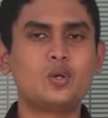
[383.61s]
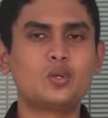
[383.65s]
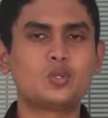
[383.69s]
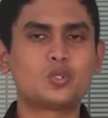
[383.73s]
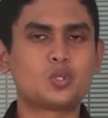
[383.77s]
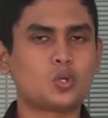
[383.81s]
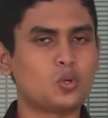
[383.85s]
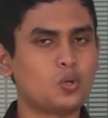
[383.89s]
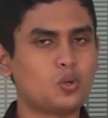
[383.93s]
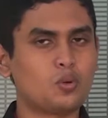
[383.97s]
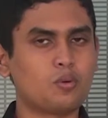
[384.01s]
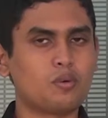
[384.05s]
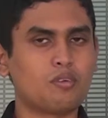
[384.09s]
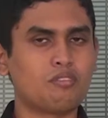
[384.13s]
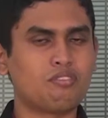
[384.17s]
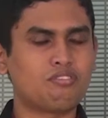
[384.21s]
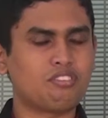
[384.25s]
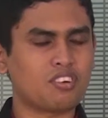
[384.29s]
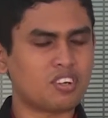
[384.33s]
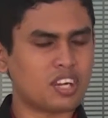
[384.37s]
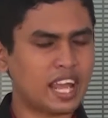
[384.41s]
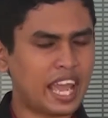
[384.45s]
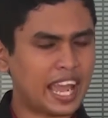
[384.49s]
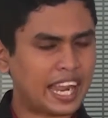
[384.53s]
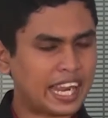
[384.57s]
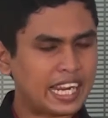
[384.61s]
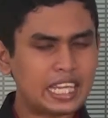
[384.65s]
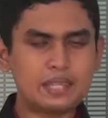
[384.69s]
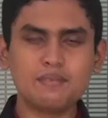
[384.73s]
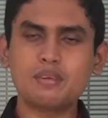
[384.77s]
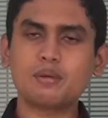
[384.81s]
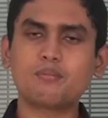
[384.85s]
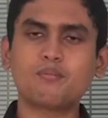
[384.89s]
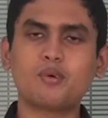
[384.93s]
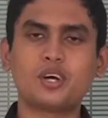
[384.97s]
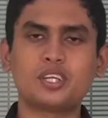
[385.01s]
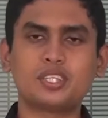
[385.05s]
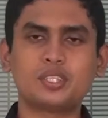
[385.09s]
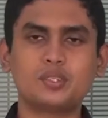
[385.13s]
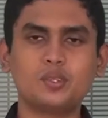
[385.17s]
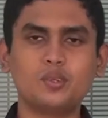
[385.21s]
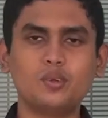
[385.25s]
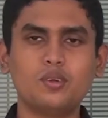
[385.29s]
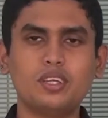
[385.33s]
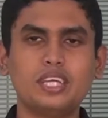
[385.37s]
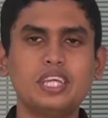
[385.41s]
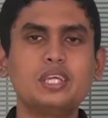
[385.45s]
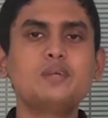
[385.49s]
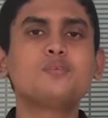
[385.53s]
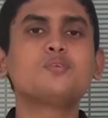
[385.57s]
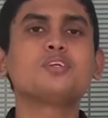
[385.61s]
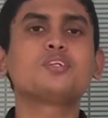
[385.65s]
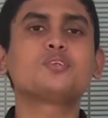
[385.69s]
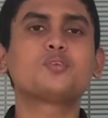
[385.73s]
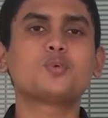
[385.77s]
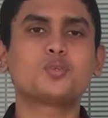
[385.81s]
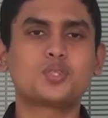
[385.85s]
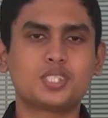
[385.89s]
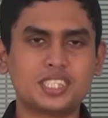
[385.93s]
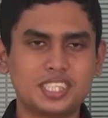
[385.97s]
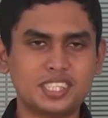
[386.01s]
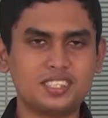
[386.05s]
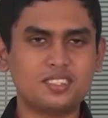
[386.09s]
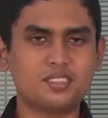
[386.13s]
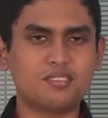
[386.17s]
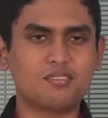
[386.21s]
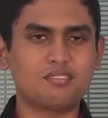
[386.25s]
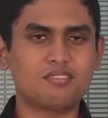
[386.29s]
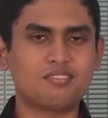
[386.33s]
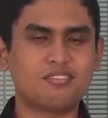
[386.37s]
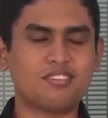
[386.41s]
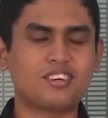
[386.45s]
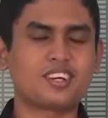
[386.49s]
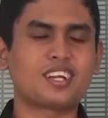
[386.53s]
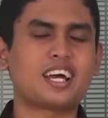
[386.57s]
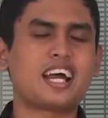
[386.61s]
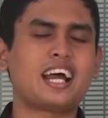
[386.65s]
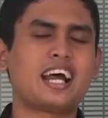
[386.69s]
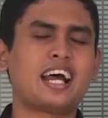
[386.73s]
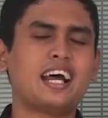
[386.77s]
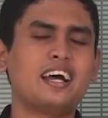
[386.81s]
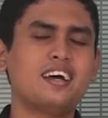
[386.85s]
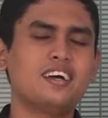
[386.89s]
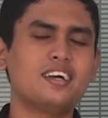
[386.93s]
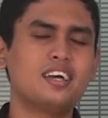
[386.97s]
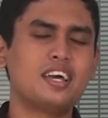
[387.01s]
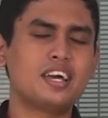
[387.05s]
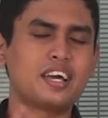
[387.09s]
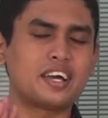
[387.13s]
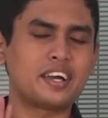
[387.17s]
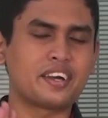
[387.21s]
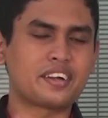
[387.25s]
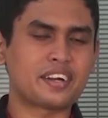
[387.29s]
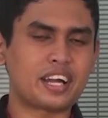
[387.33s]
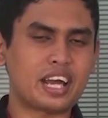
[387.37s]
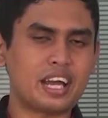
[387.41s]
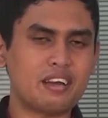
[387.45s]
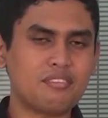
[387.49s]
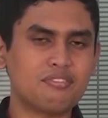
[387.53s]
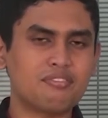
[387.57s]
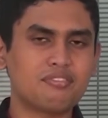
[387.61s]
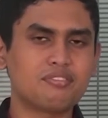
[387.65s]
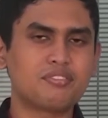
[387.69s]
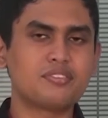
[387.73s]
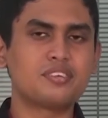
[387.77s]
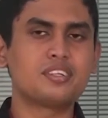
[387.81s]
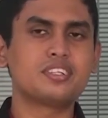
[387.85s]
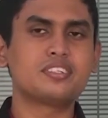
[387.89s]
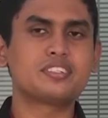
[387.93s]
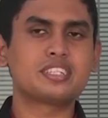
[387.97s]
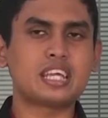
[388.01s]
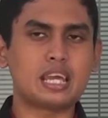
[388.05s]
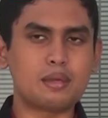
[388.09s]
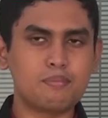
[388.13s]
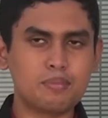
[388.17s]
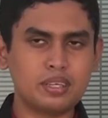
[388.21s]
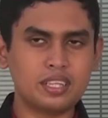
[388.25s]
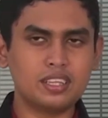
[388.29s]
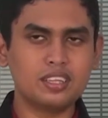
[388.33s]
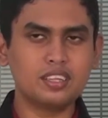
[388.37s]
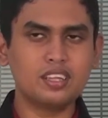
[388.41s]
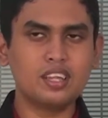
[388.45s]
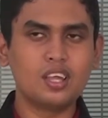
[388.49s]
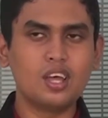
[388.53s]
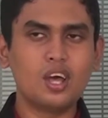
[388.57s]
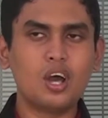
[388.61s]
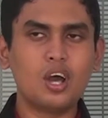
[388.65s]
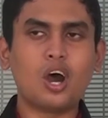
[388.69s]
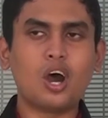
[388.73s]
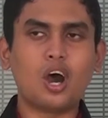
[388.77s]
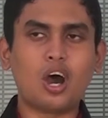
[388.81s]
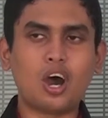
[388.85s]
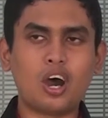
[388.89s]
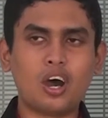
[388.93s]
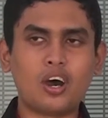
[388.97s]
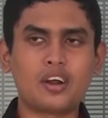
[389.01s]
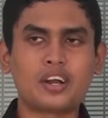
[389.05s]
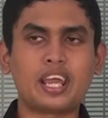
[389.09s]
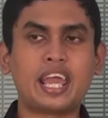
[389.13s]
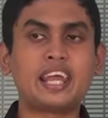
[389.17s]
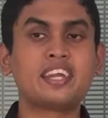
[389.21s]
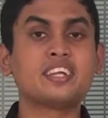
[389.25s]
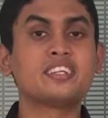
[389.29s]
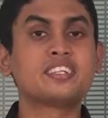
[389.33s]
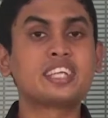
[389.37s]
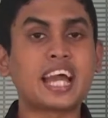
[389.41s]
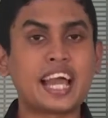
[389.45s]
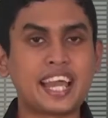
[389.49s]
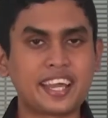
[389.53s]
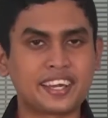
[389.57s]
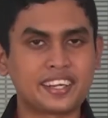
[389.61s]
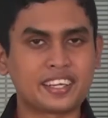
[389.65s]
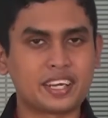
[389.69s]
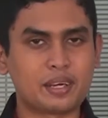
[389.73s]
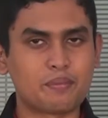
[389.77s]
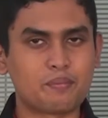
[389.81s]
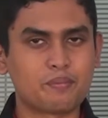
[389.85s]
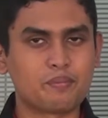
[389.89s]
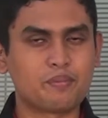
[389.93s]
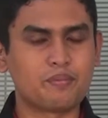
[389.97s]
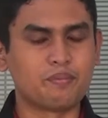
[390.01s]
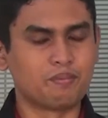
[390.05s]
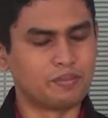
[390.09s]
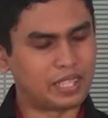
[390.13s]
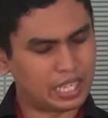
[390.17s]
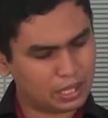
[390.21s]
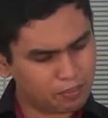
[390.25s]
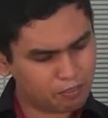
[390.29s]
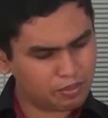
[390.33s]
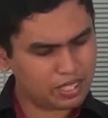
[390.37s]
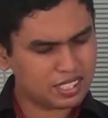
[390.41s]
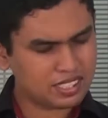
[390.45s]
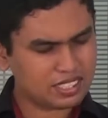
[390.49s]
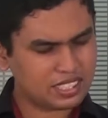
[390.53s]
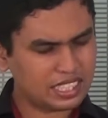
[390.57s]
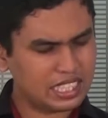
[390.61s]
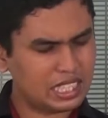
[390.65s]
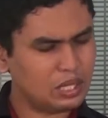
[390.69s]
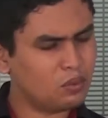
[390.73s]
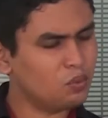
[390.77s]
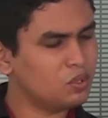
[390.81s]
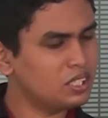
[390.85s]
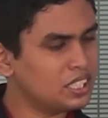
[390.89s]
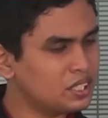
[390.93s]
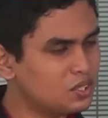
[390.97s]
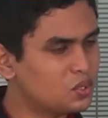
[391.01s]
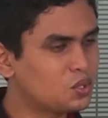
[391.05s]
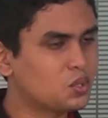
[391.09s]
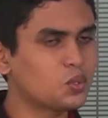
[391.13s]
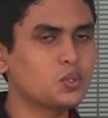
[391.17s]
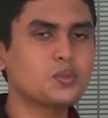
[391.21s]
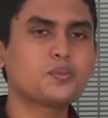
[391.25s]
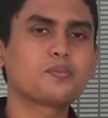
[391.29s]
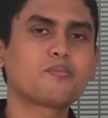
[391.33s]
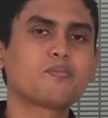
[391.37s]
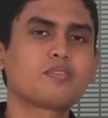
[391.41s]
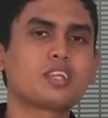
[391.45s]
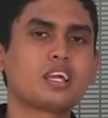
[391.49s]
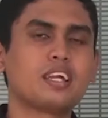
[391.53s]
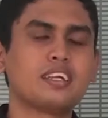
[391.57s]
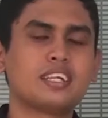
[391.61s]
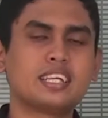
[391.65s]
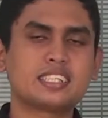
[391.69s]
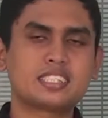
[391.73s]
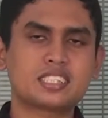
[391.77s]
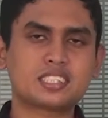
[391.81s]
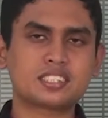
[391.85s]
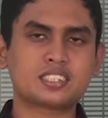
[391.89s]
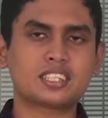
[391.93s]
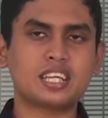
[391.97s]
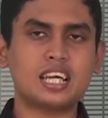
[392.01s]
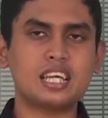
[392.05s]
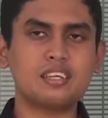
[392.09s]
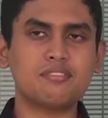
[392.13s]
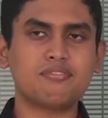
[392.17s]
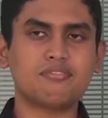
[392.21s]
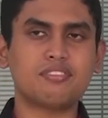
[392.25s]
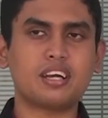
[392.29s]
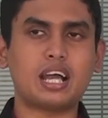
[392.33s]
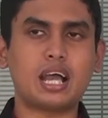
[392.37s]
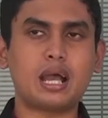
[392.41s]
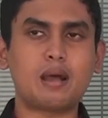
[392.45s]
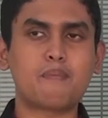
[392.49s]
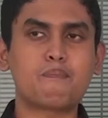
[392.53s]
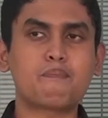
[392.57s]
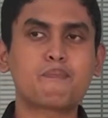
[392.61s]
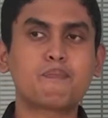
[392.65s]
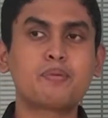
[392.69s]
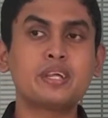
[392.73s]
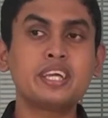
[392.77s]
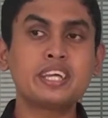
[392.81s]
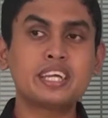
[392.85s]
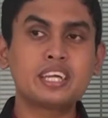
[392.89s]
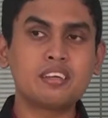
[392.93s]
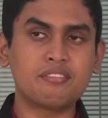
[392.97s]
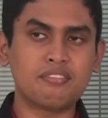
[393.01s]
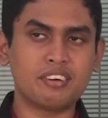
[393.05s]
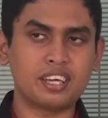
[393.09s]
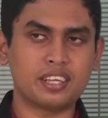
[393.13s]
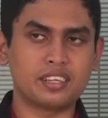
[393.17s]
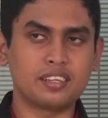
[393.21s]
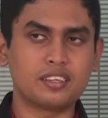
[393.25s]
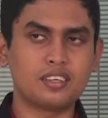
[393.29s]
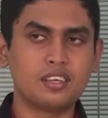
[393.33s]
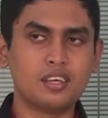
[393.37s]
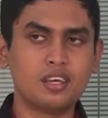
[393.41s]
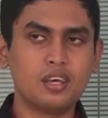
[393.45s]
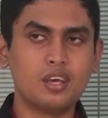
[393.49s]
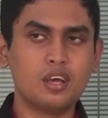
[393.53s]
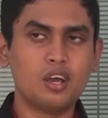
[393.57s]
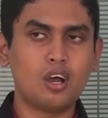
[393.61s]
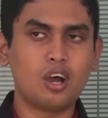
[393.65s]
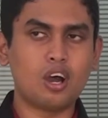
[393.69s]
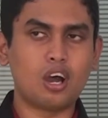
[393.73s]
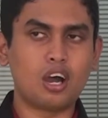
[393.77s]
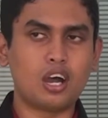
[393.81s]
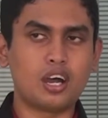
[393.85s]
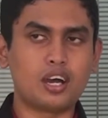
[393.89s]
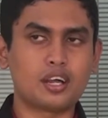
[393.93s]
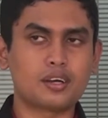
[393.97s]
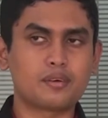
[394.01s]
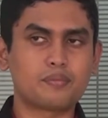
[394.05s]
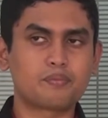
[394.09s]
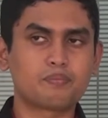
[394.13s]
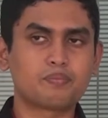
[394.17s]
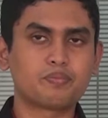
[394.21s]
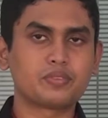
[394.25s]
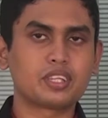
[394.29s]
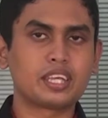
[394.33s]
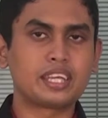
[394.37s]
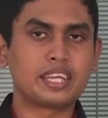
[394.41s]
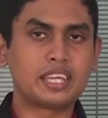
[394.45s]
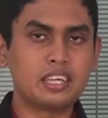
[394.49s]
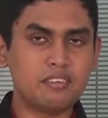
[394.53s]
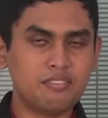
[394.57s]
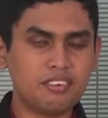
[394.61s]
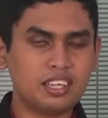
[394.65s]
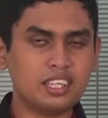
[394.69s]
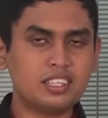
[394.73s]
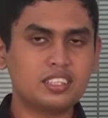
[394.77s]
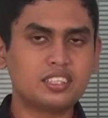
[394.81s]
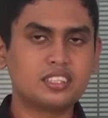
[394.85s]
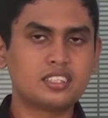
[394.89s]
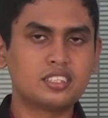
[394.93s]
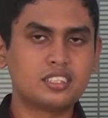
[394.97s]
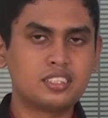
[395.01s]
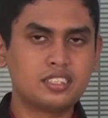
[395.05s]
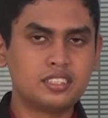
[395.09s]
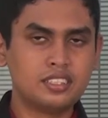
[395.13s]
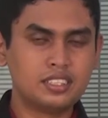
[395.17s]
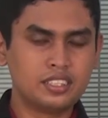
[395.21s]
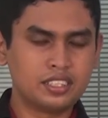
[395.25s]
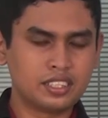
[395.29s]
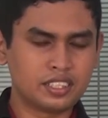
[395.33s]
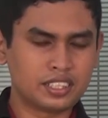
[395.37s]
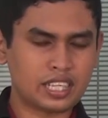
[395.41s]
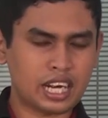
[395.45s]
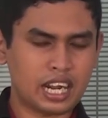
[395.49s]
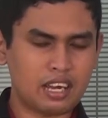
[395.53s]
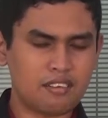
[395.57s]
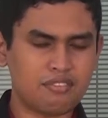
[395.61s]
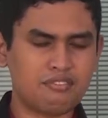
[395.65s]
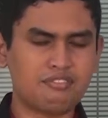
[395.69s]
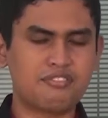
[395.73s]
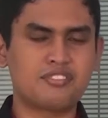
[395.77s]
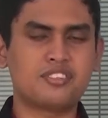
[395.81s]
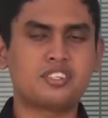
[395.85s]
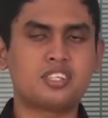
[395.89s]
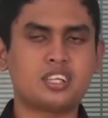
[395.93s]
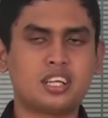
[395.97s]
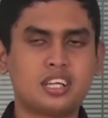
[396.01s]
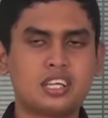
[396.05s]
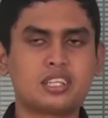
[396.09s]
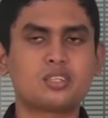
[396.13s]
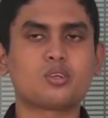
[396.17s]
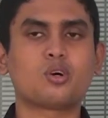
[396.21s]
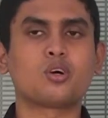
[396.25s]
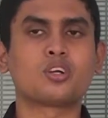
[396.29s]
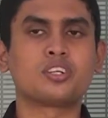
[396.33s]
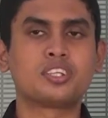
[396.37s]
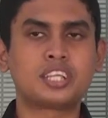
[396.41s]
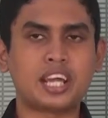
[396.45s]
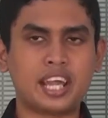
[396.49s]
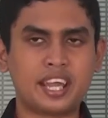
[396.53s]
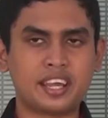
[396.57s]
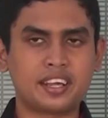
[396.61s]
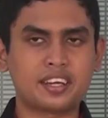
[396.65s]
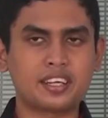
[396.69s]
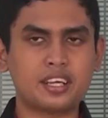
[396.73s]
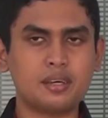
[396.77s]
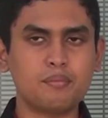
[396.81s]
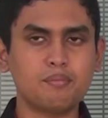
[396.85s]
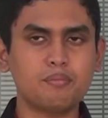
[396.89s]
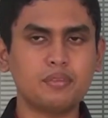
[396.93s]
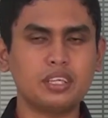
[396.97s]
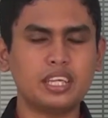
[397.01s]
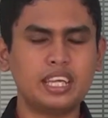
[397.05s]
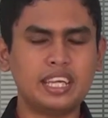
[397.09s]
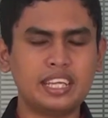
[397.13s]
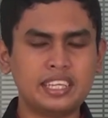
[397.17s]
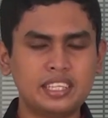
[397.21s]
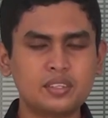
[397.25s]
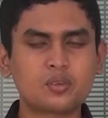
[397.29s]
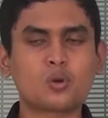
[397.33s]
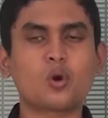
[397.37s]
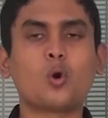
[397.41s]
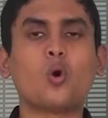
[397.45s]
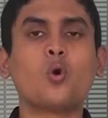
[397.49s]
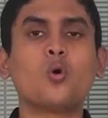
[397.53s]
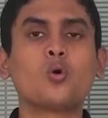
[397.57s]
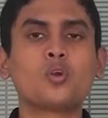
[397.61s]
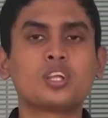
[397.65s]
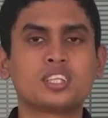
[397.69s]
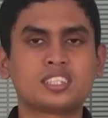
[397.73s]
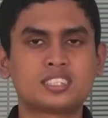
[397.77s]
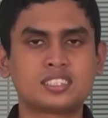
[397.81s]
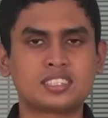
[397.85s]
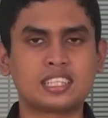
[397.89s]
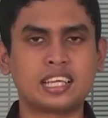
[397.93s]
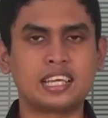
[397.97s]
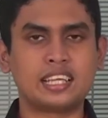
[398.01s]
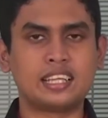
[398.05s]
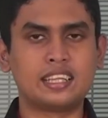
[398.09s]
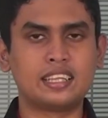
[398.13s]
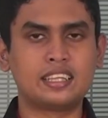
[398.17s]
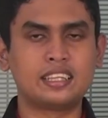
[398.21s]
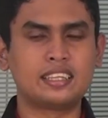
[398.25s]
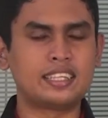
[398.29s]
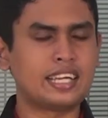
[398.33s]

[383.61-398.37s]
So for academic module, you need to sit for a graph, table or any diagram. That means you need to describe a pre-given or given graph, chart or diagram in your own style.